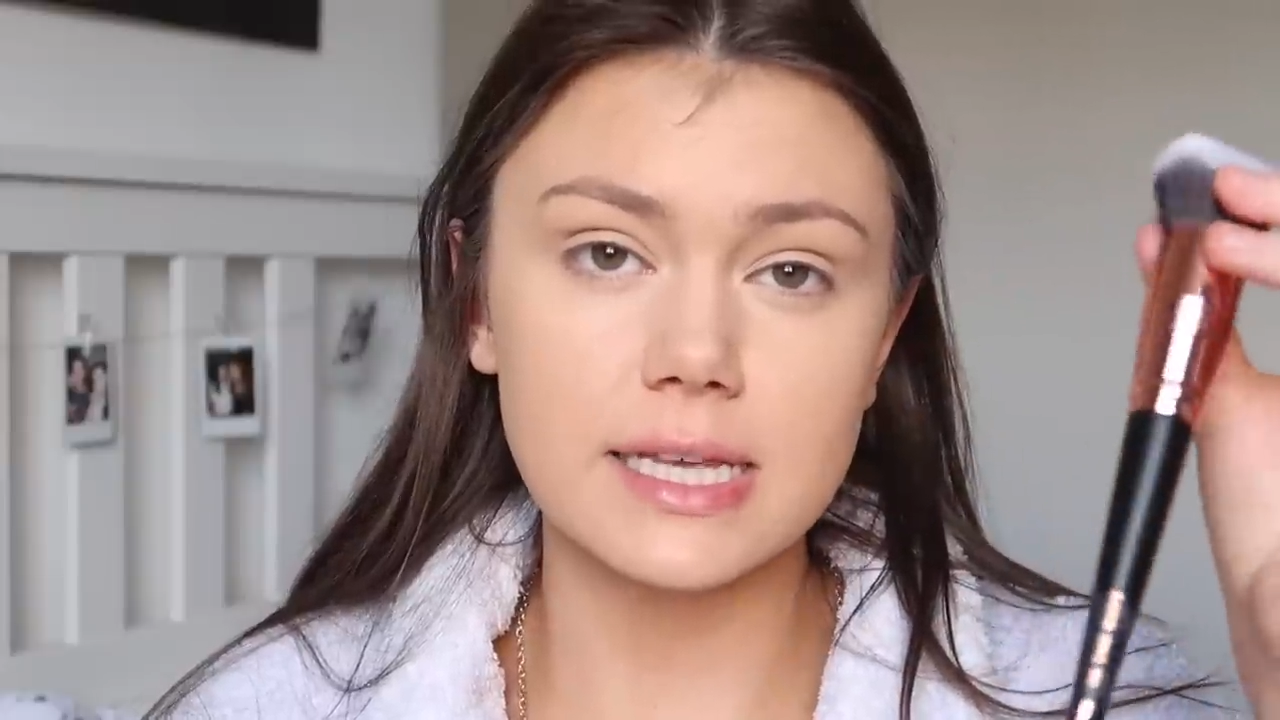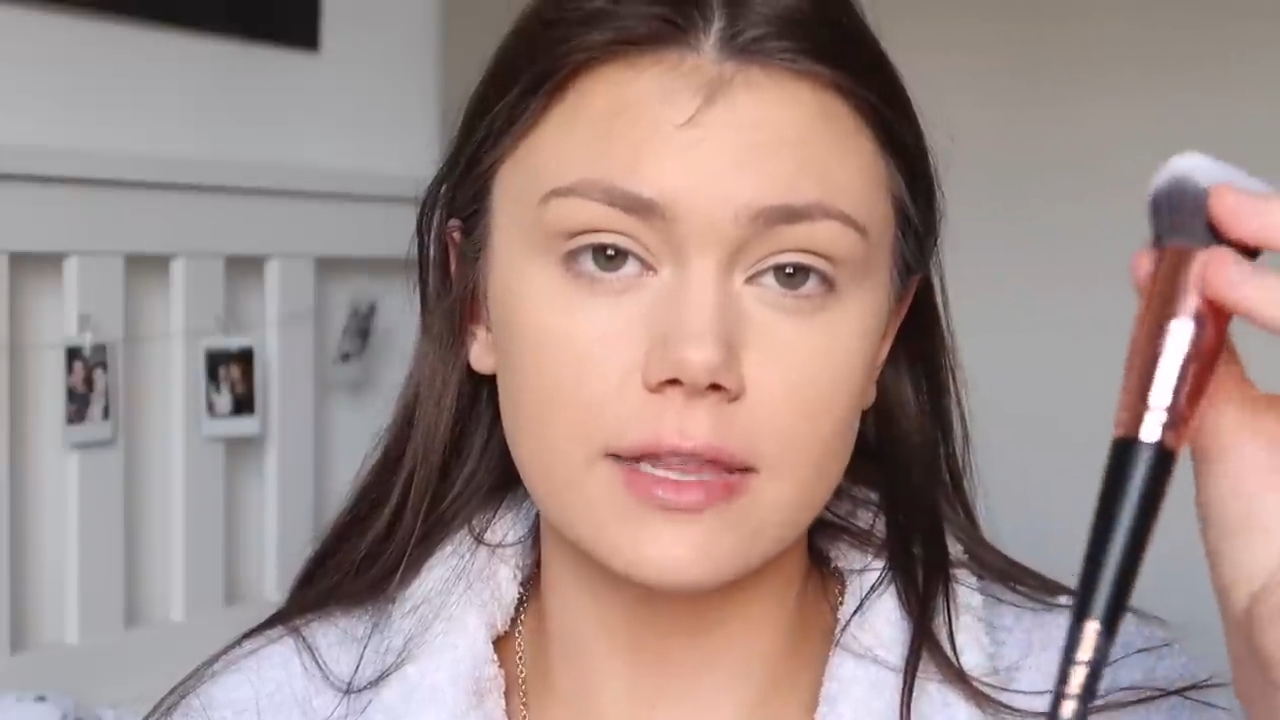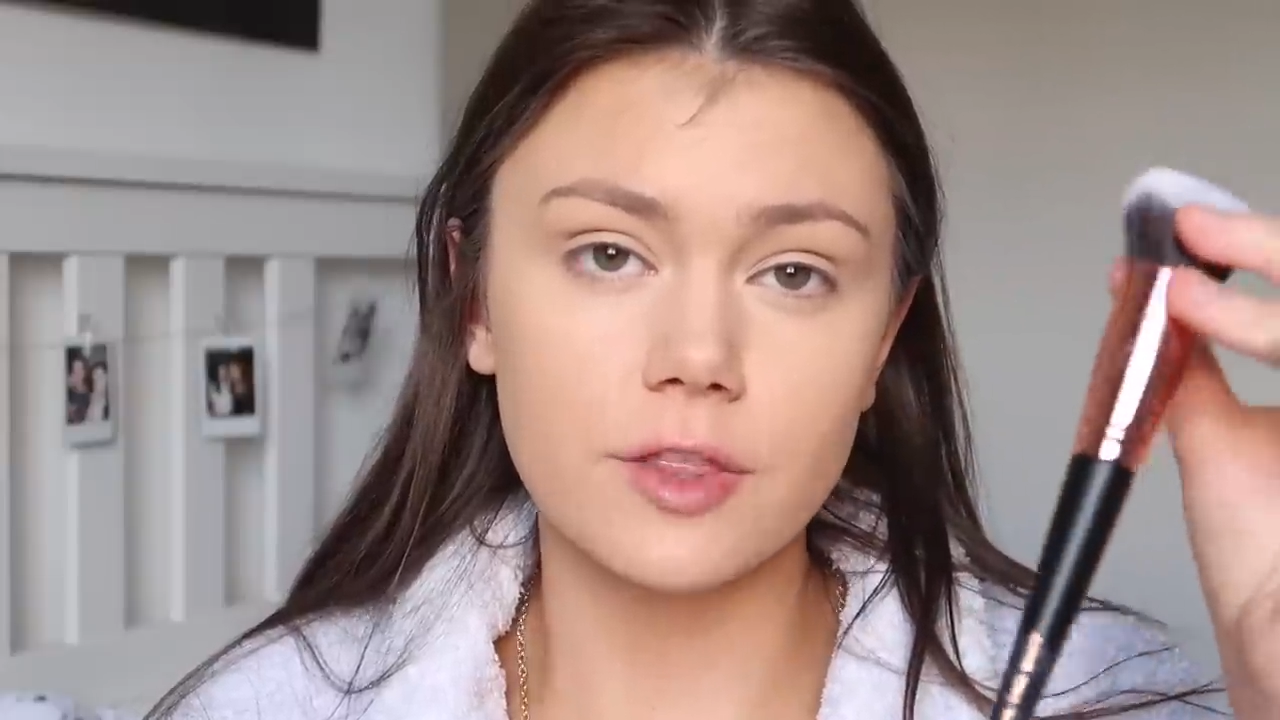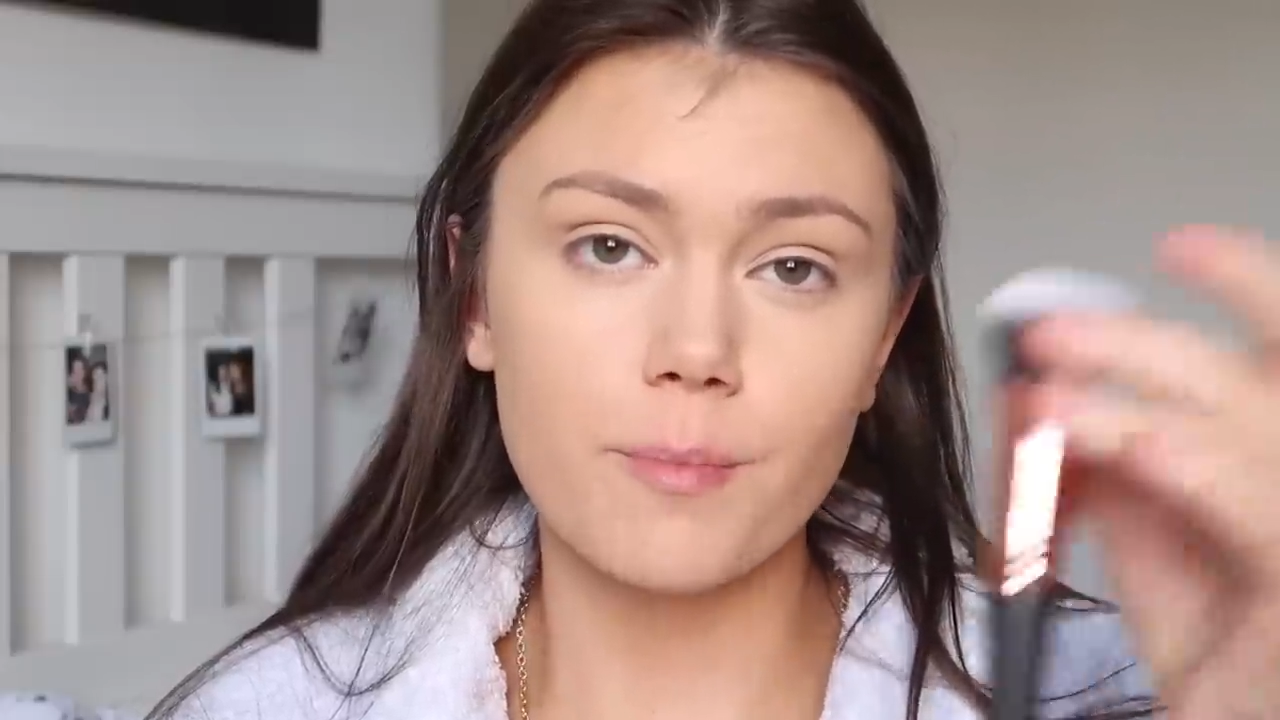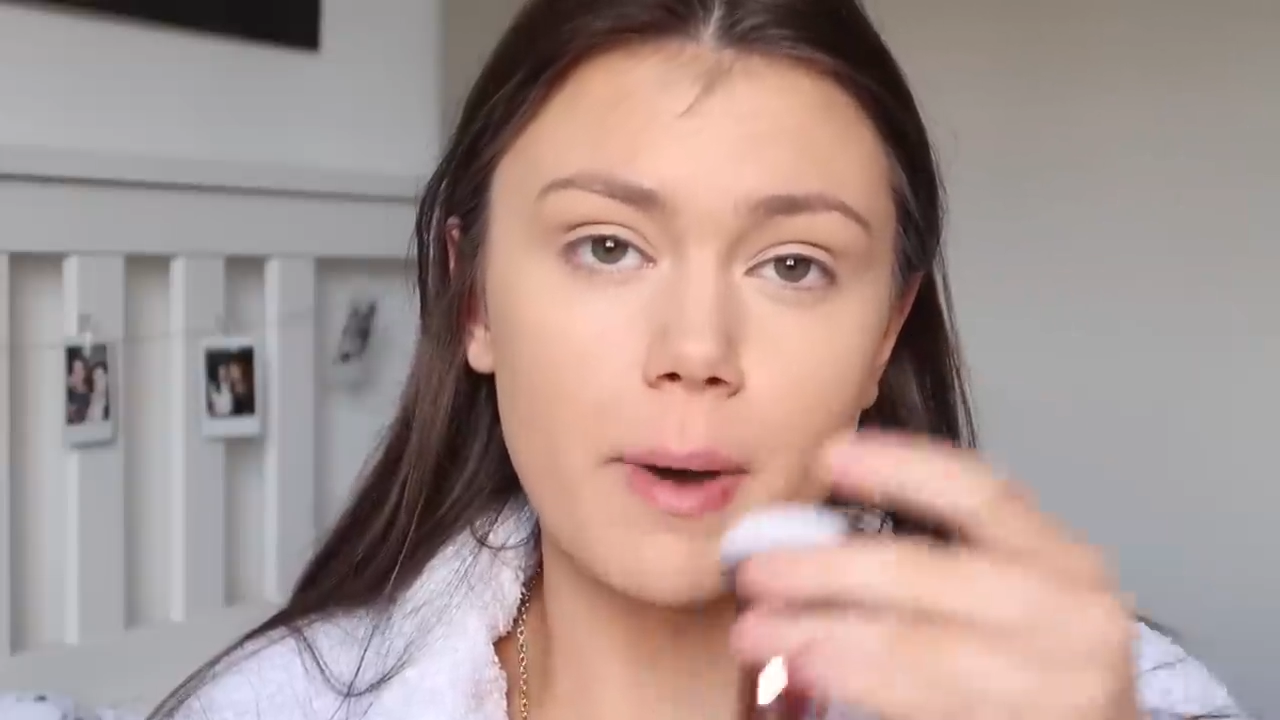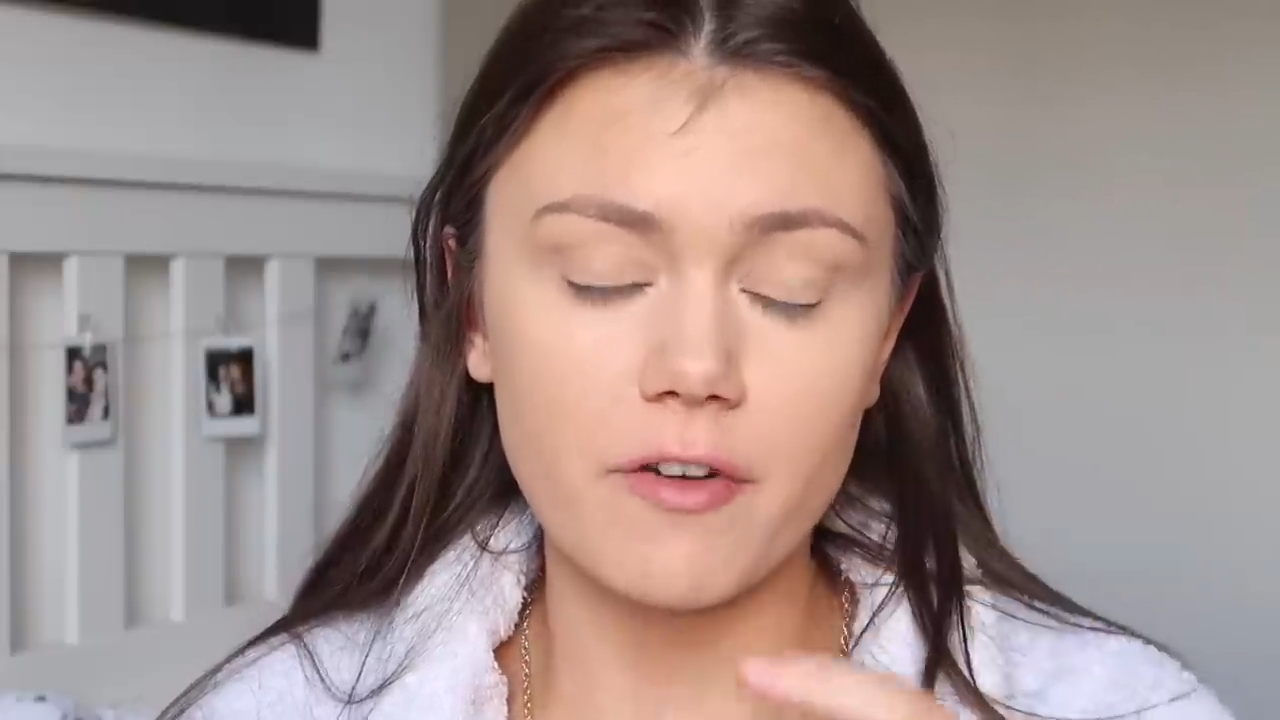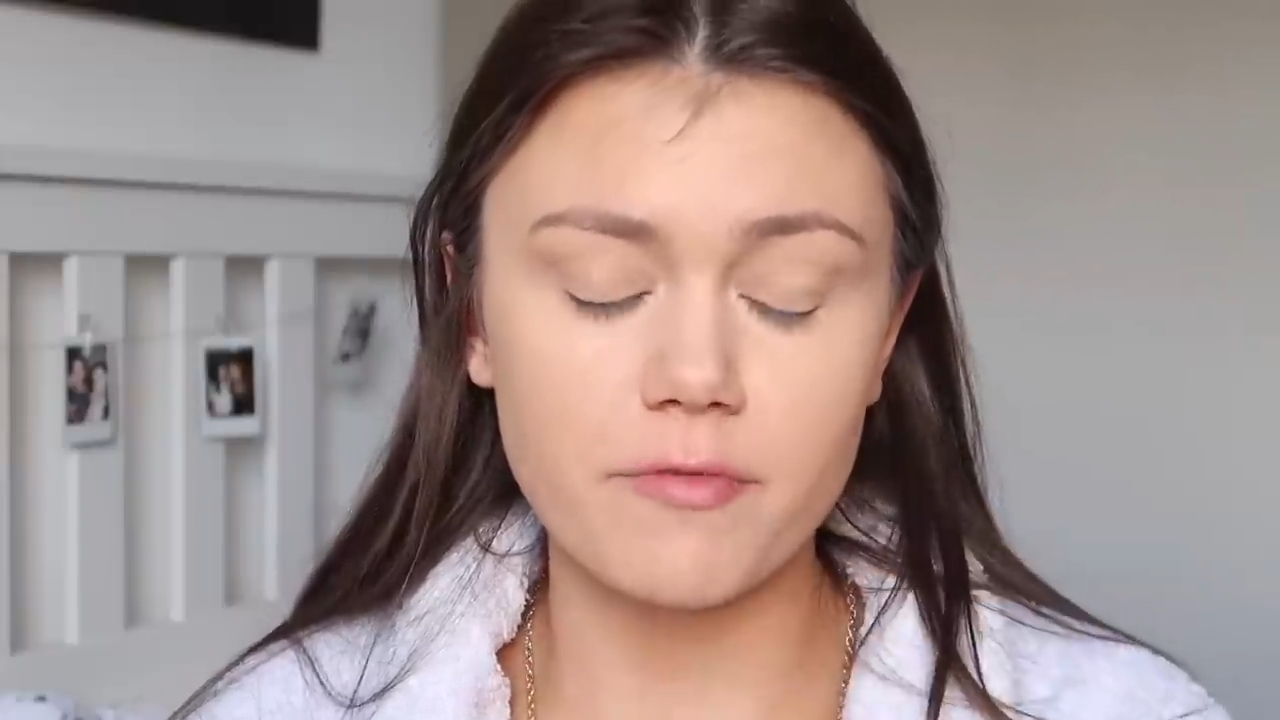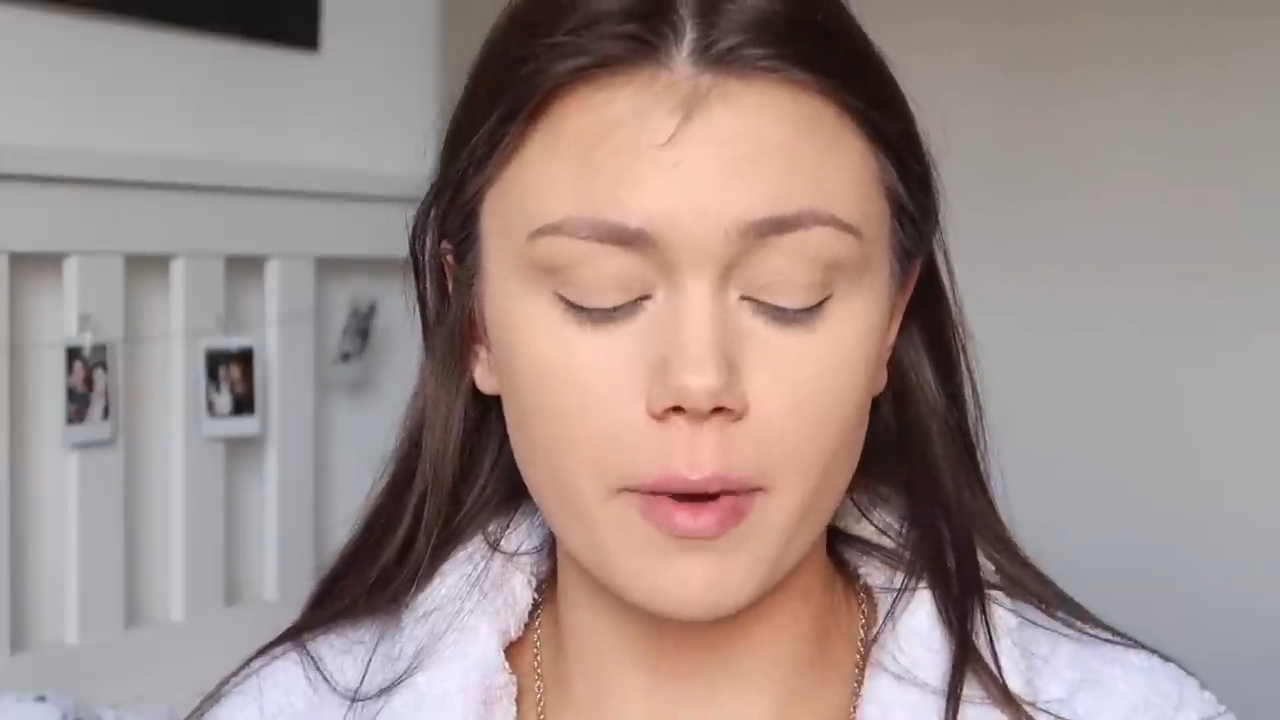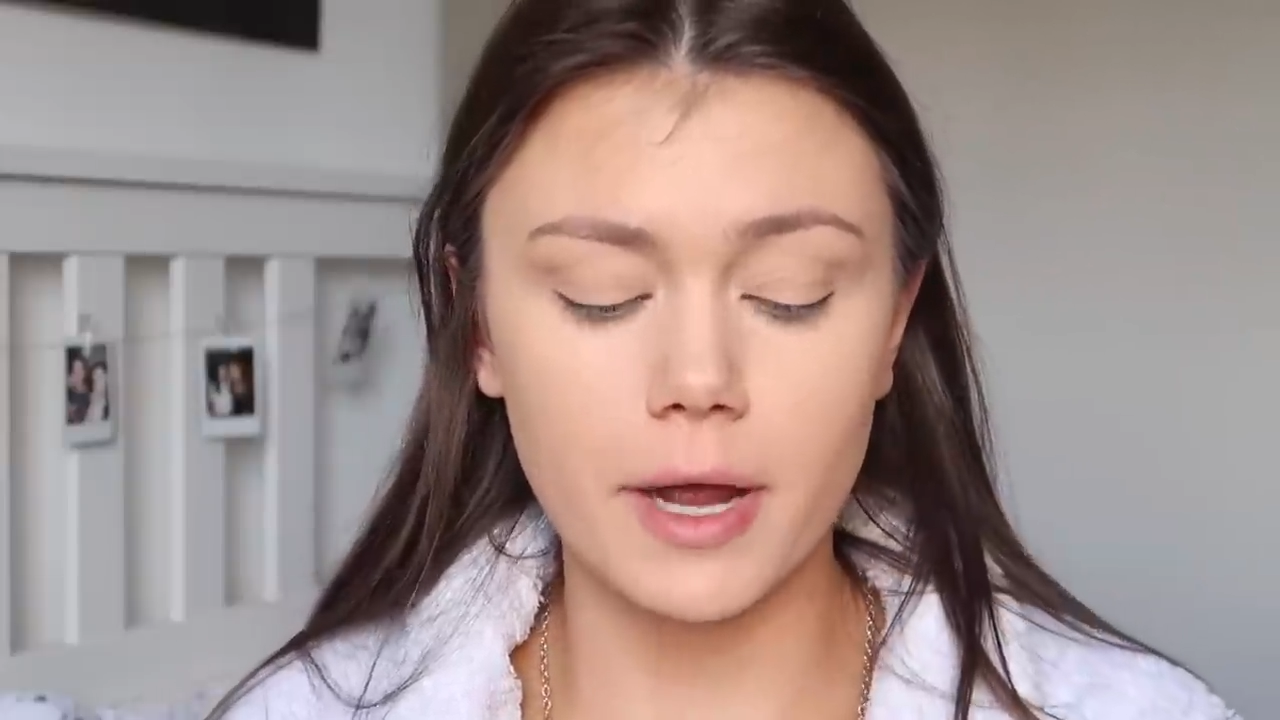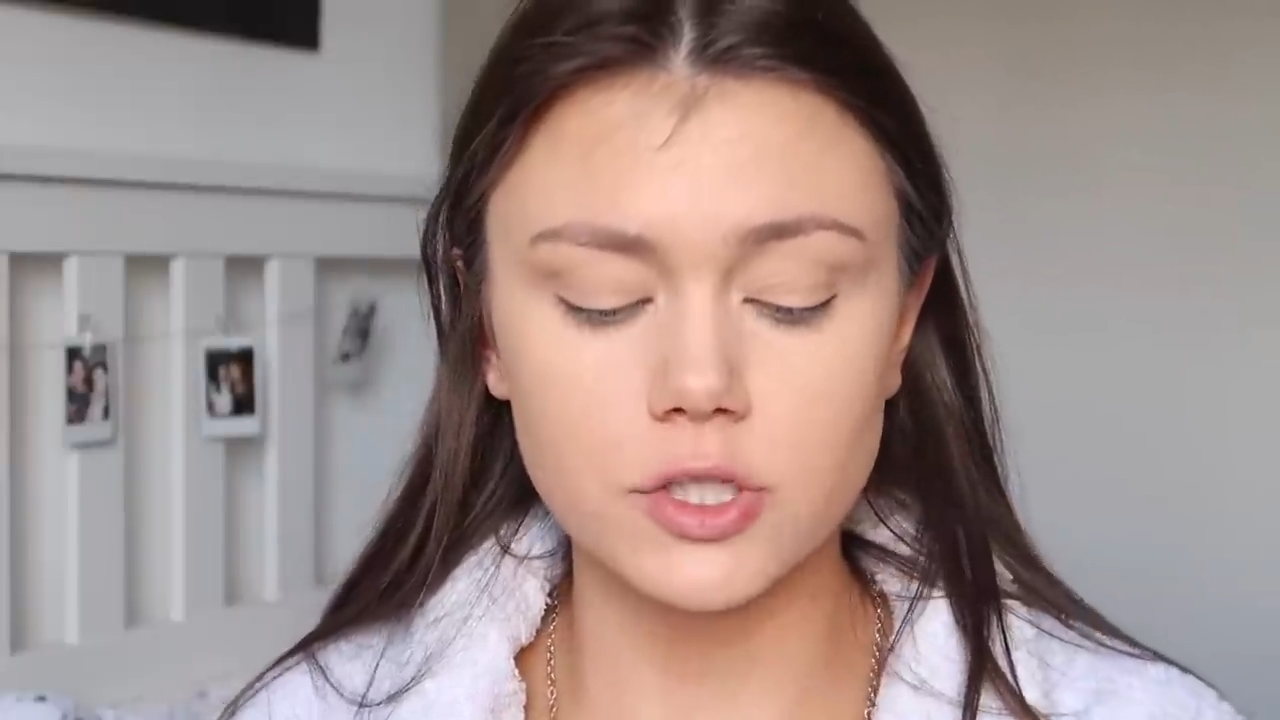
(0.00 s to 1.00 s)
in the
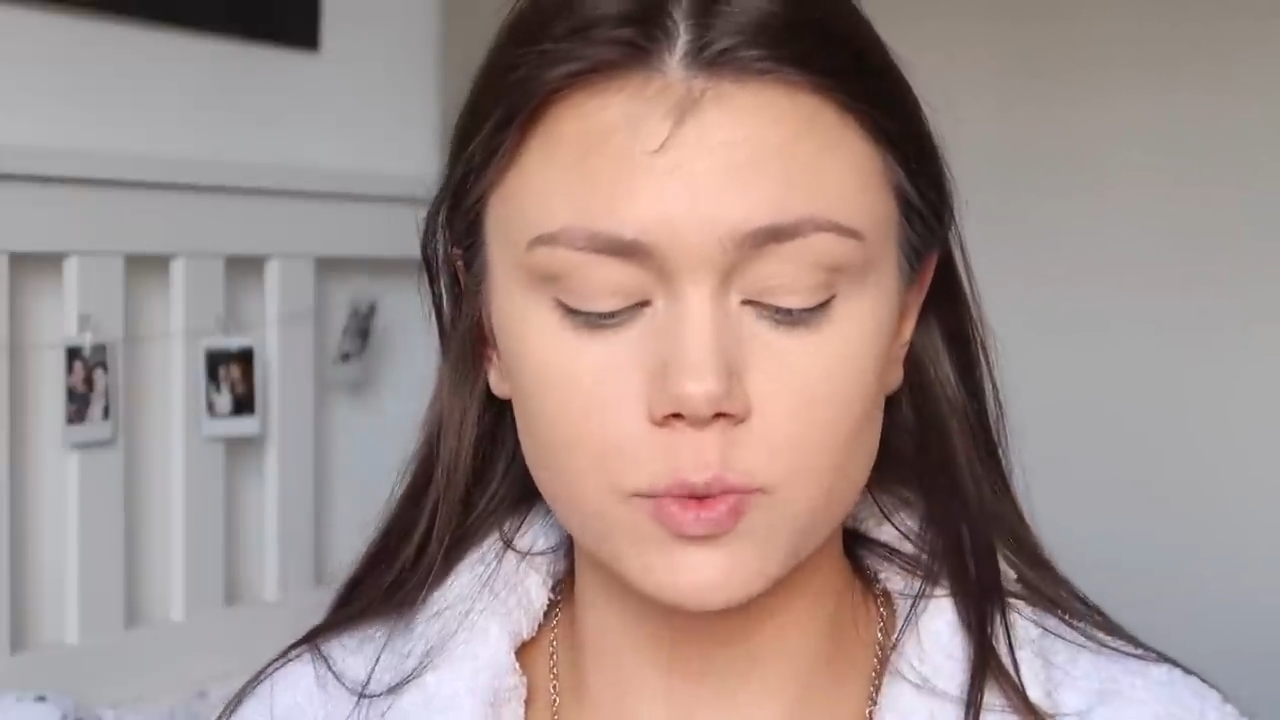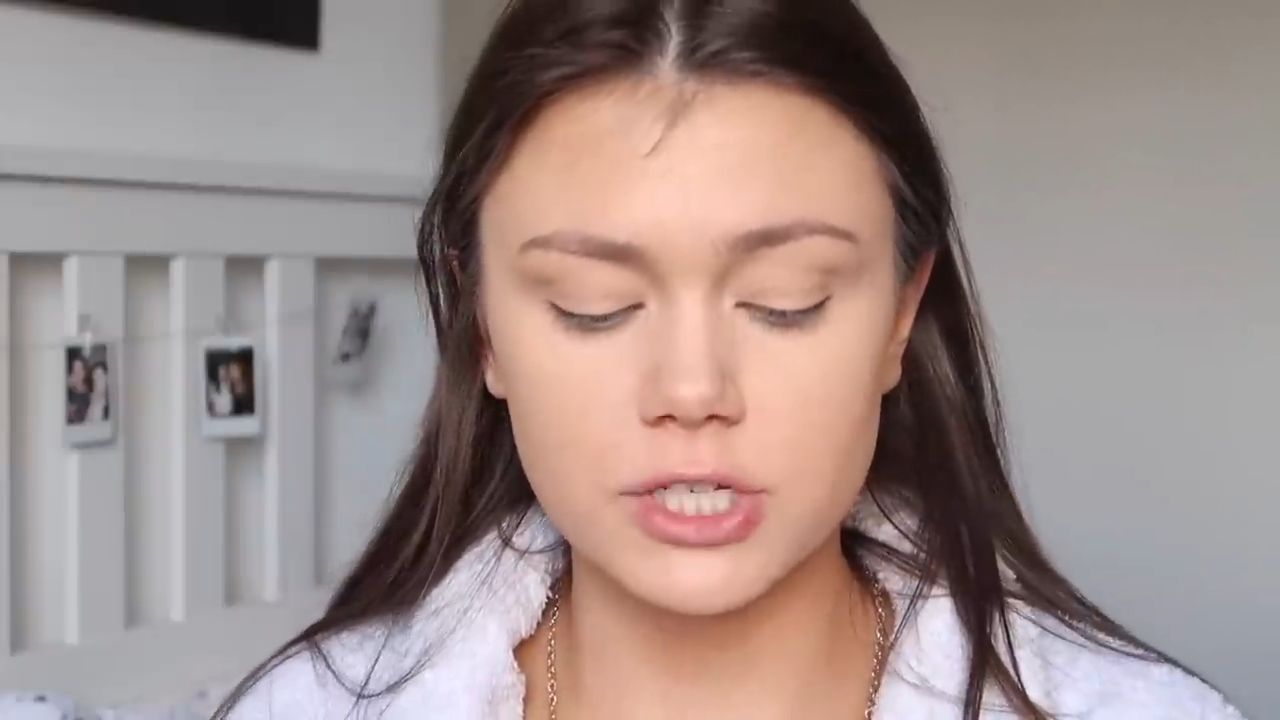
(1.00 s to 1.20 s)
buff brush,